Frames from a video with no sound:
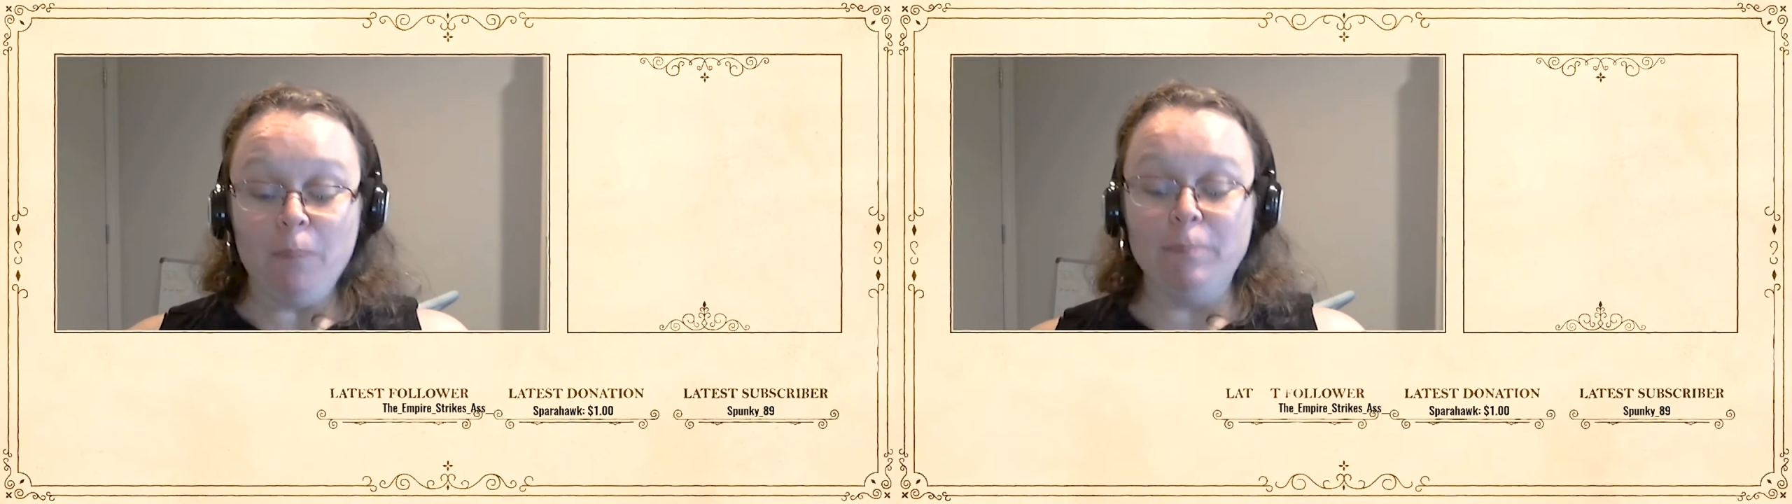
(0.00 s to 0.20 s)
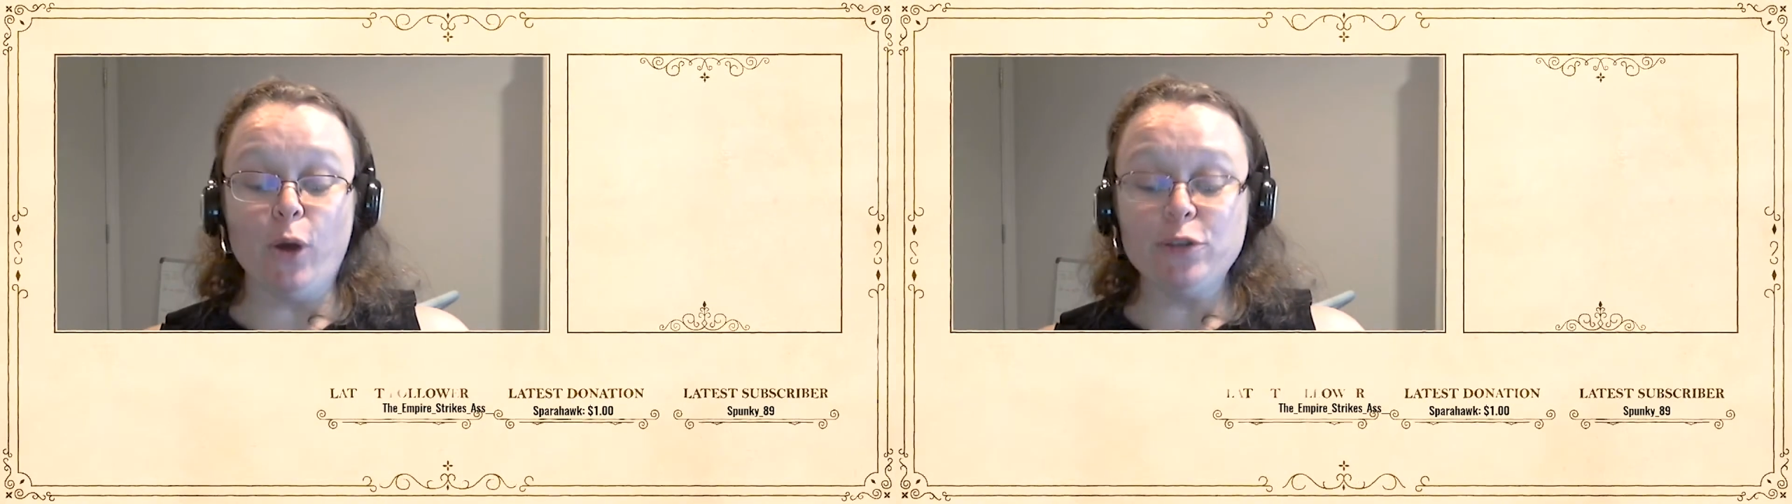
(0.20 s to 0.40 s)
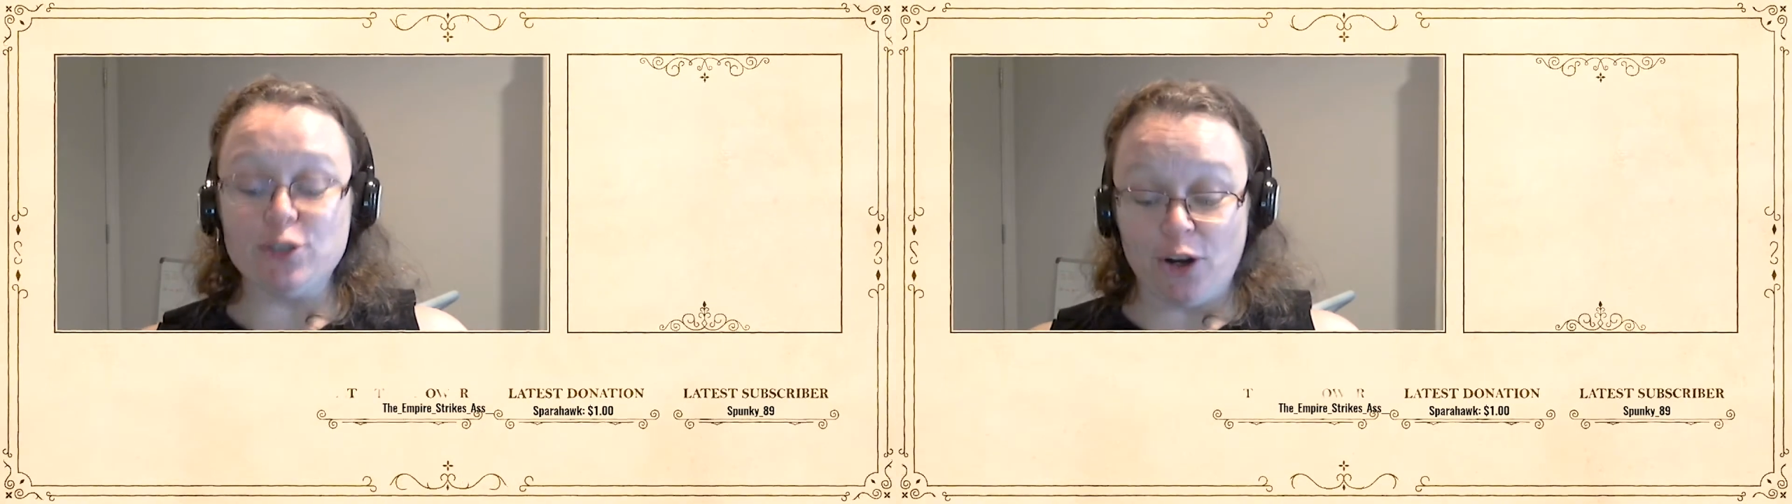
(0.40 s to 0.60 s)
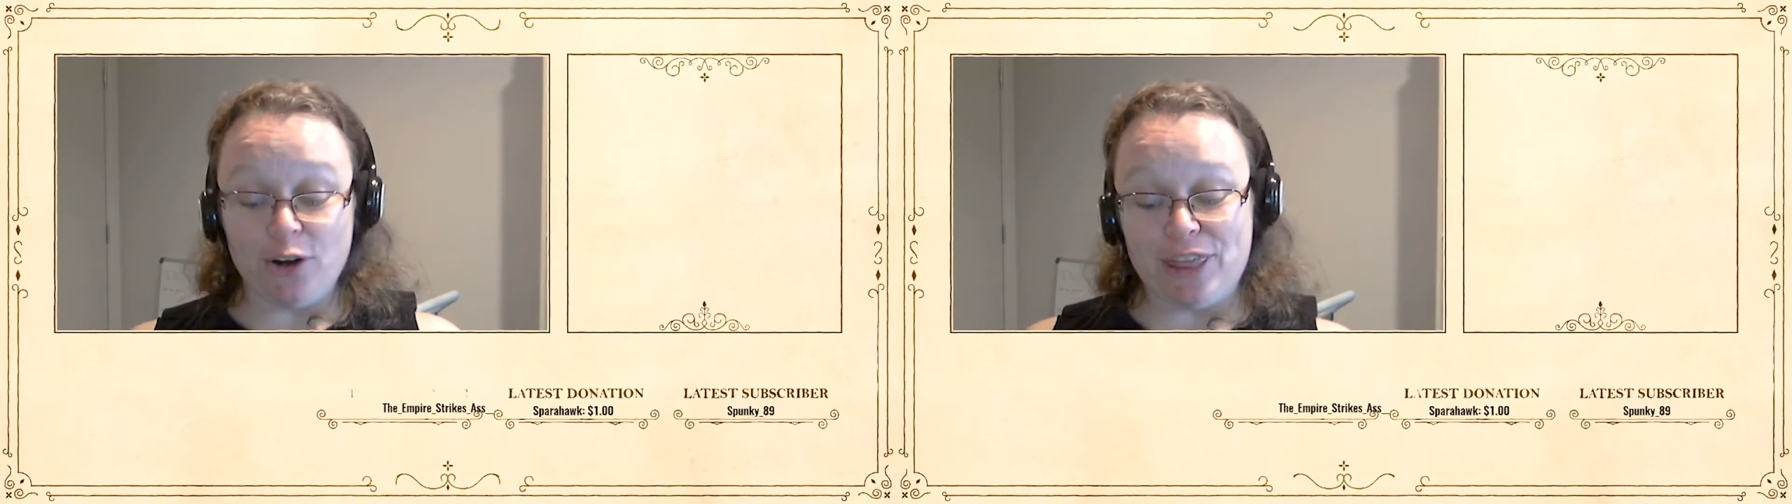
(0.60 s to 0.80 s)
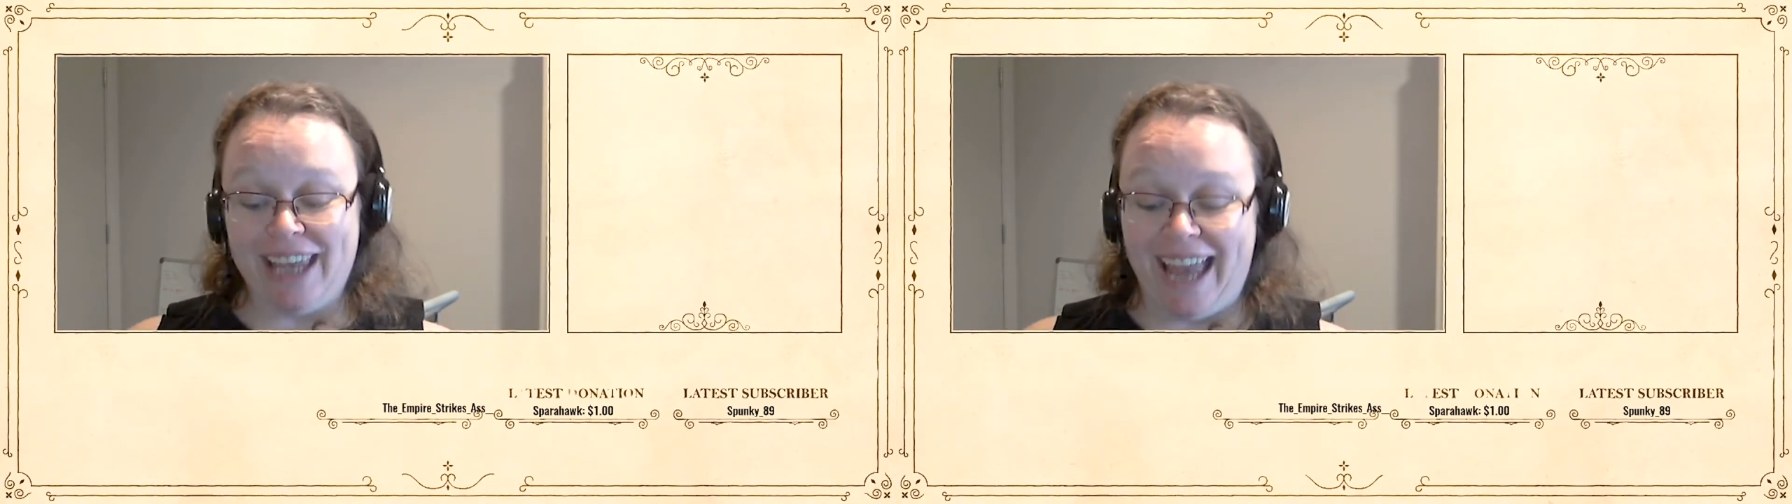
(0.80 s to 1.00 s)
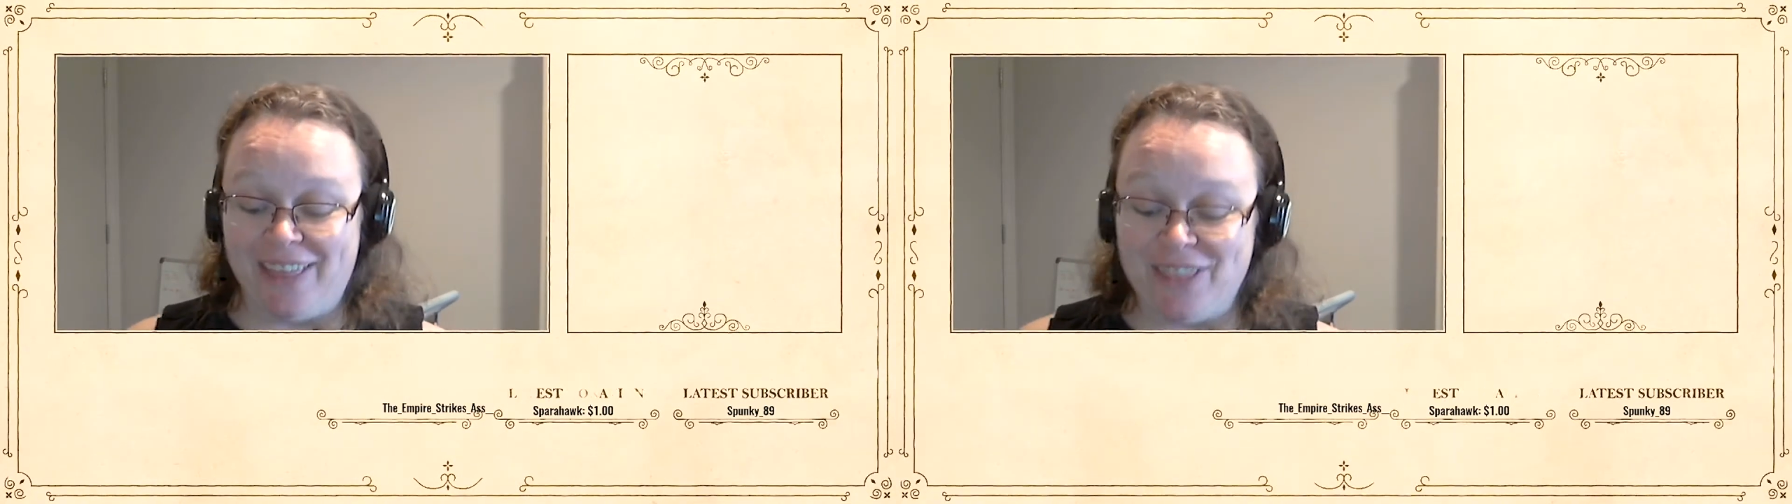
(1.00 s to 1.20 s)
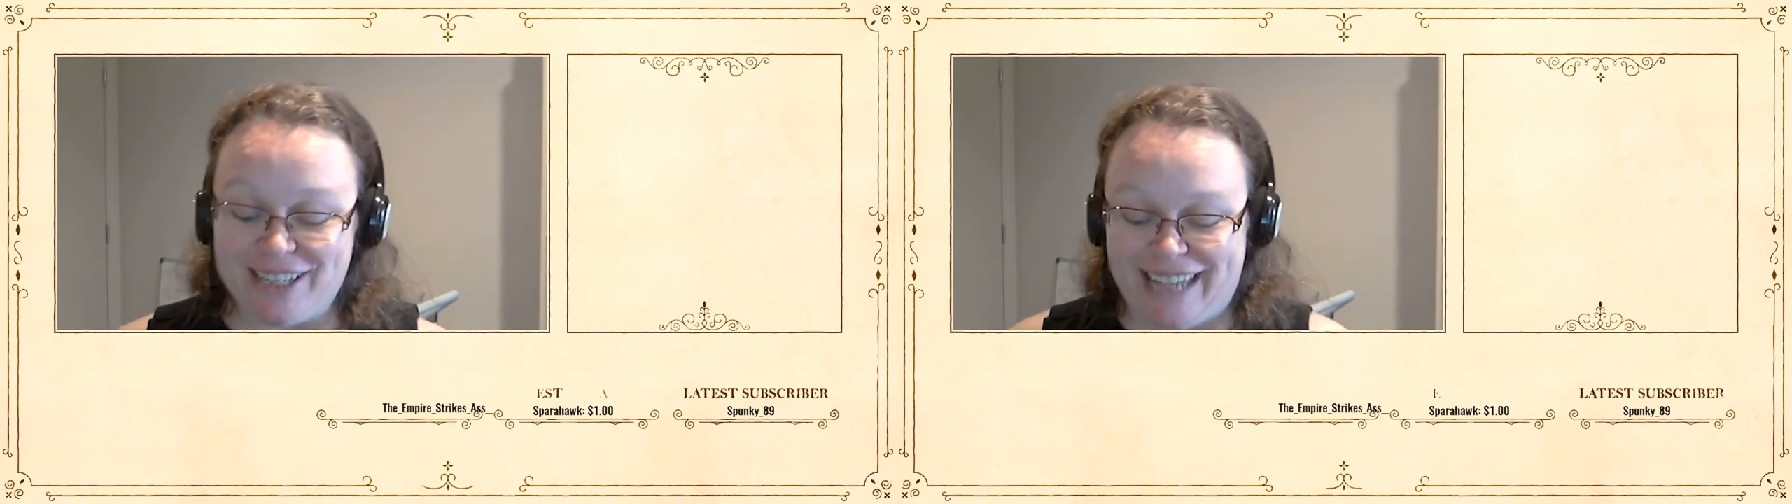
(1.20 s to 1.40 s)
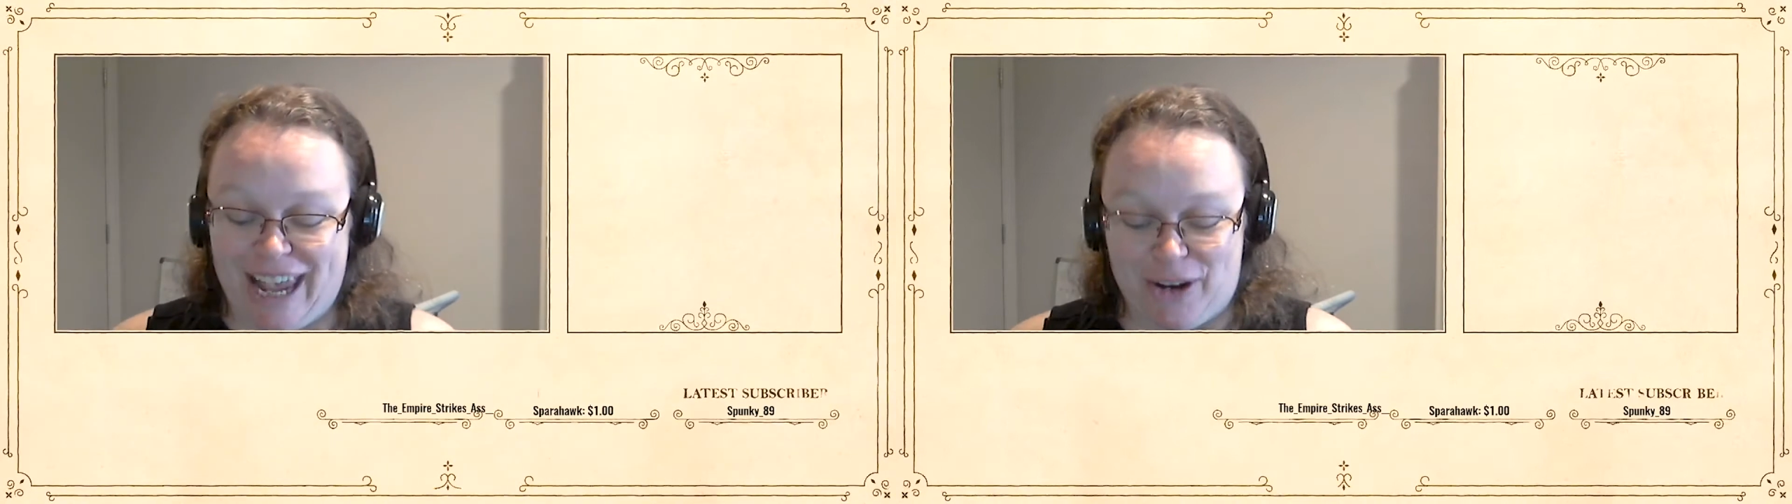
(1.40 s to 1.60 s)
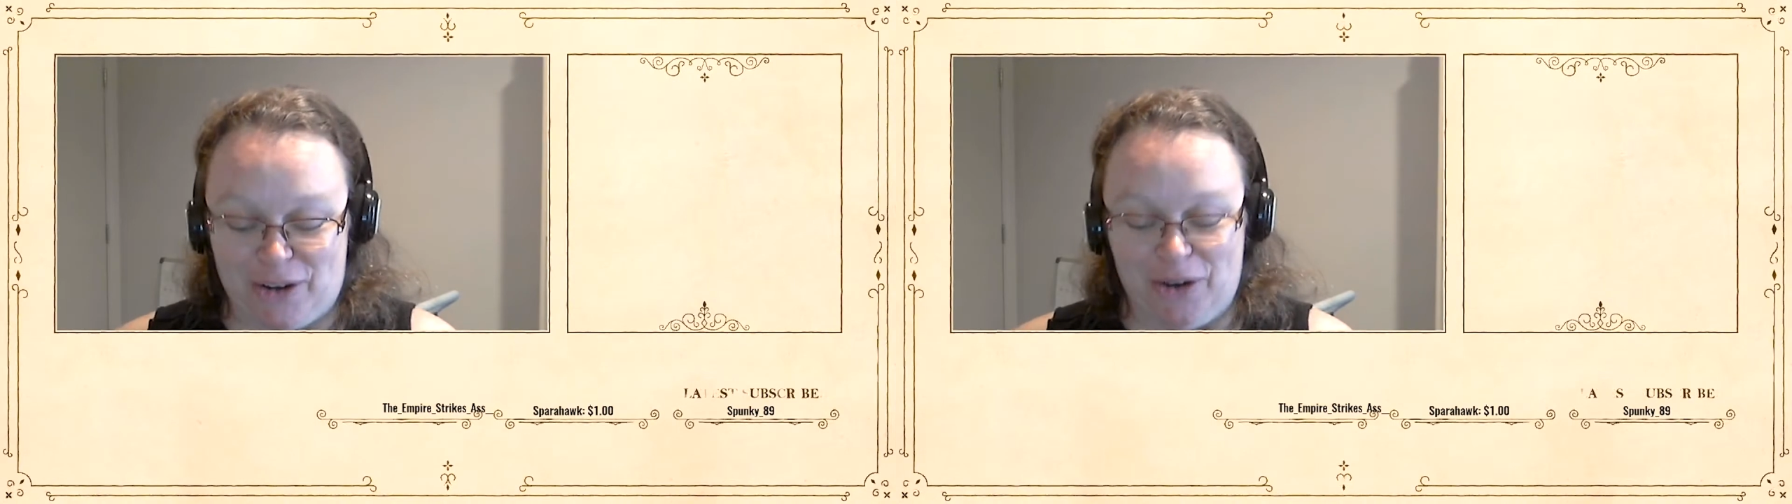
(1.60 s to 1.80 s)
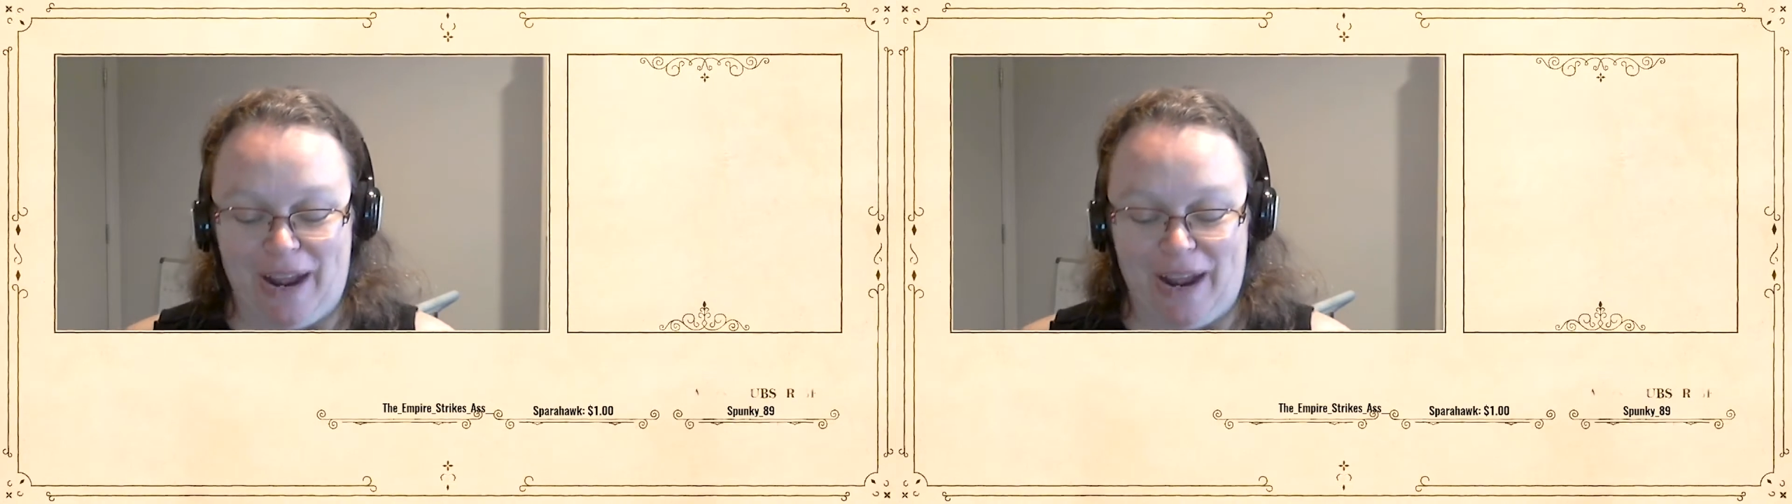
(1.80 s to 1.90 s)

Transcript: Both Dorothy and the Scarecrow